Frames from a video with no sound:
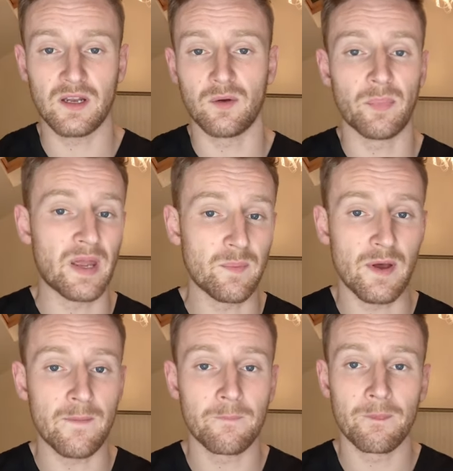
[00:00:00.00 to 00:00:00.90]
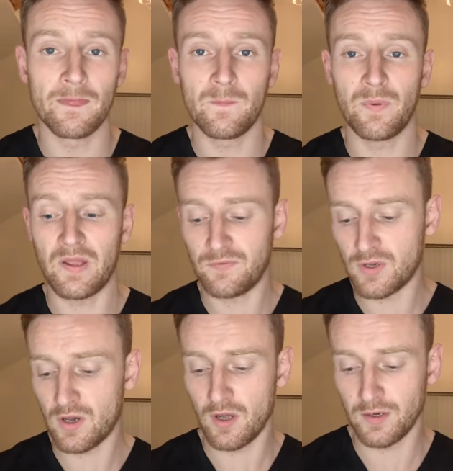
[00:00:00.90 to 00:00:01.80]
and on paper, but if you
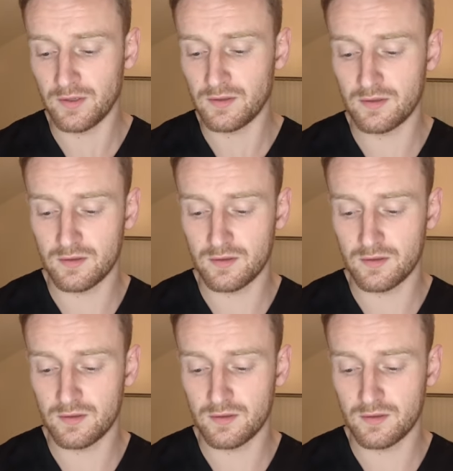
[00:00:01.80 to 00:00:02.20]
can't,